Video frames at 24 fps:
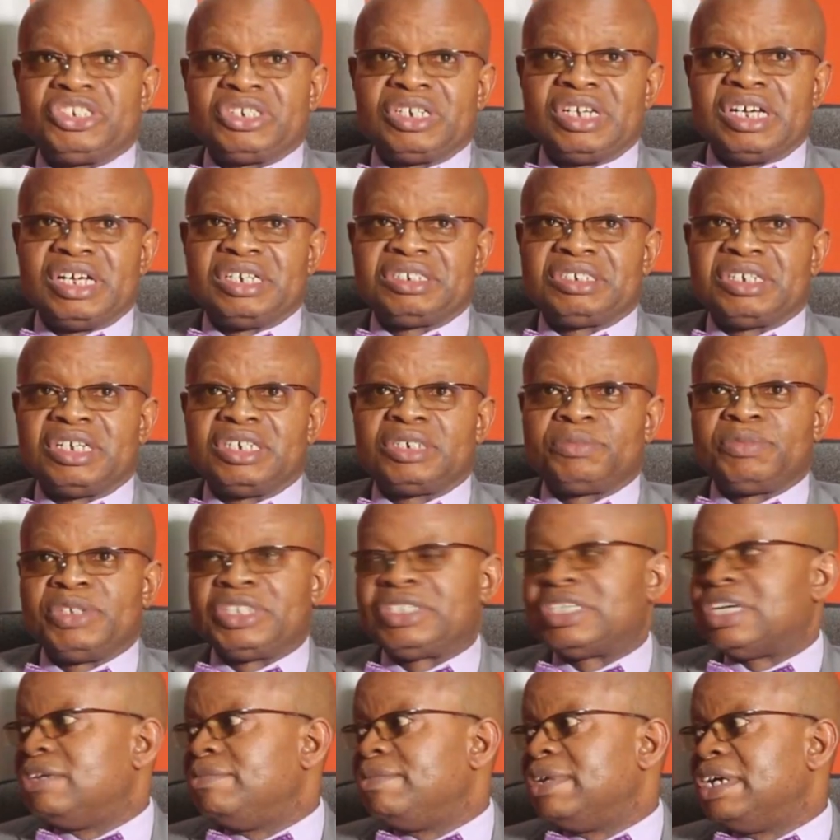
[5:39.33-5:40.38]
commissioners and
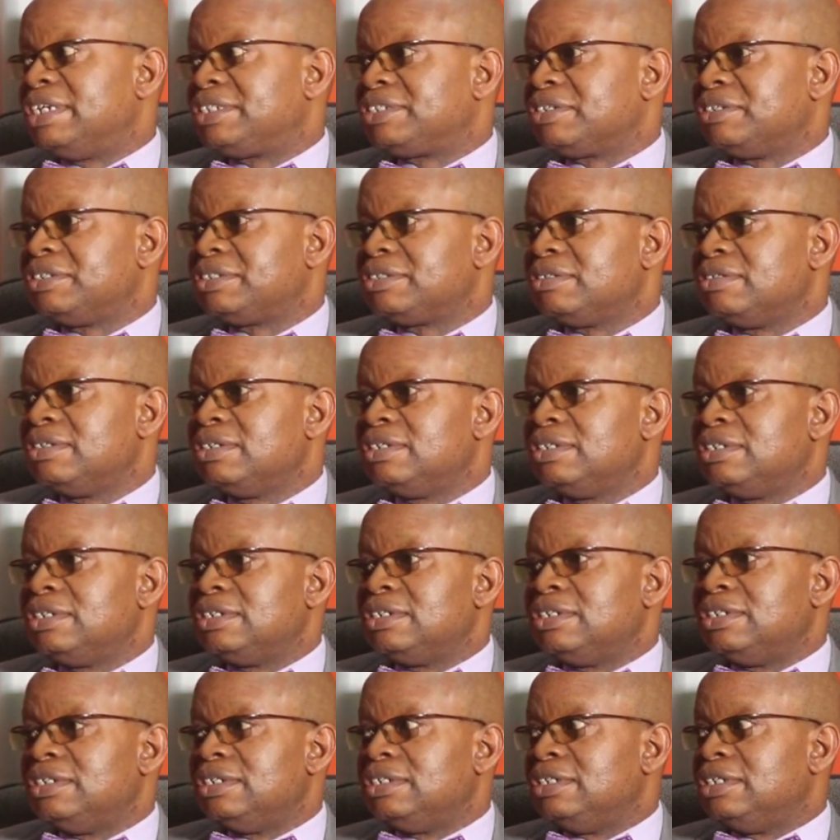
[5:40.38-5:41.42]
special advisors
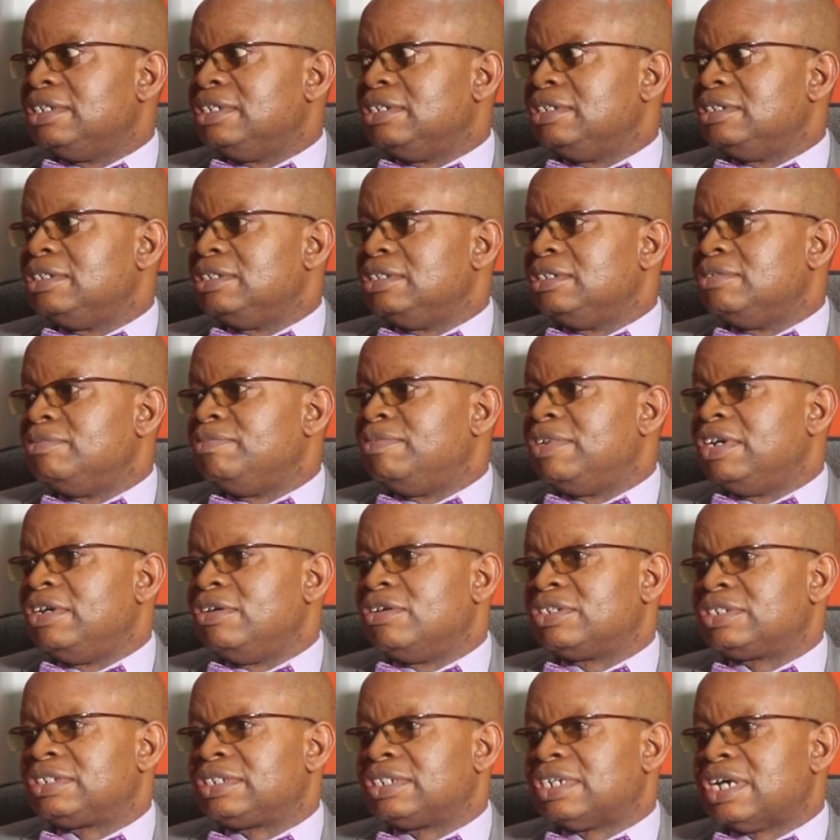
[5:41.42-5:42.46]
in, in
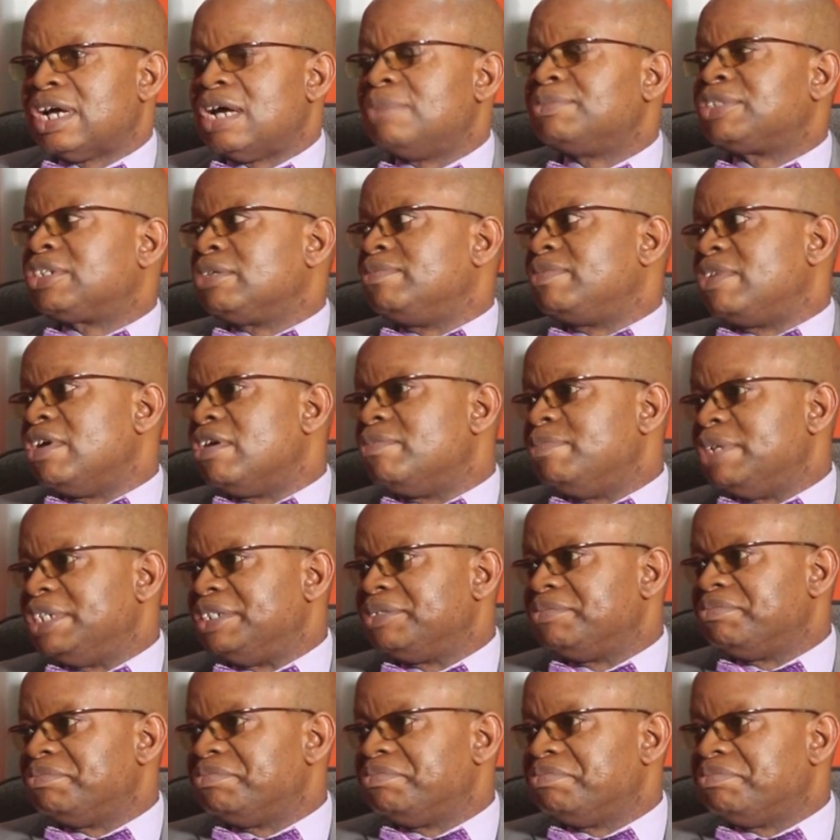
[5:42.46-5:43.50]
various arms of
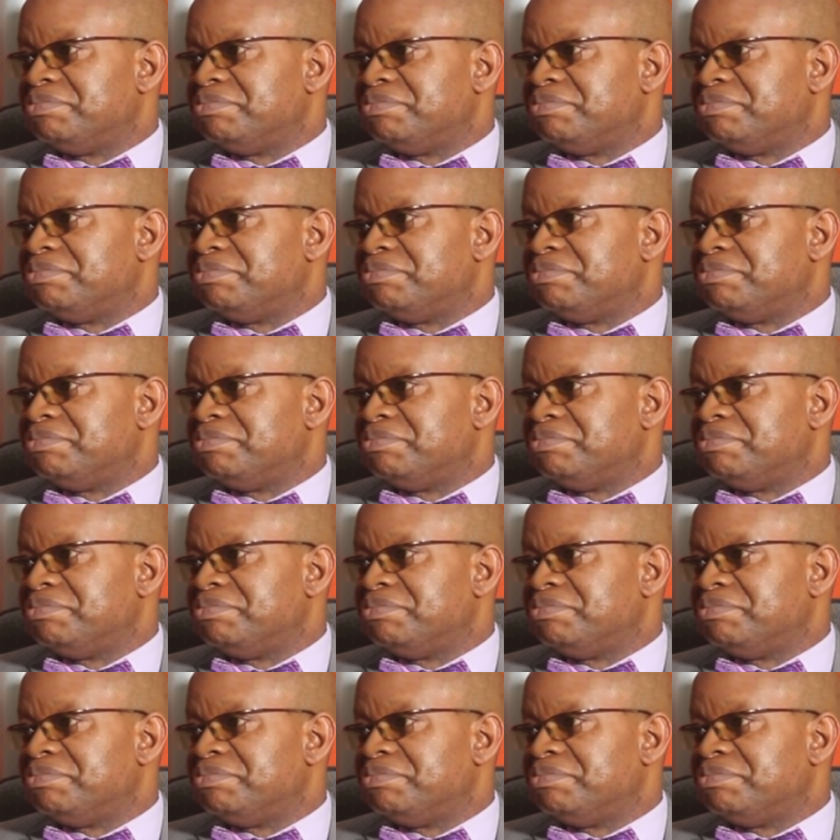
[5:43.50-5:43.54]
government. Mm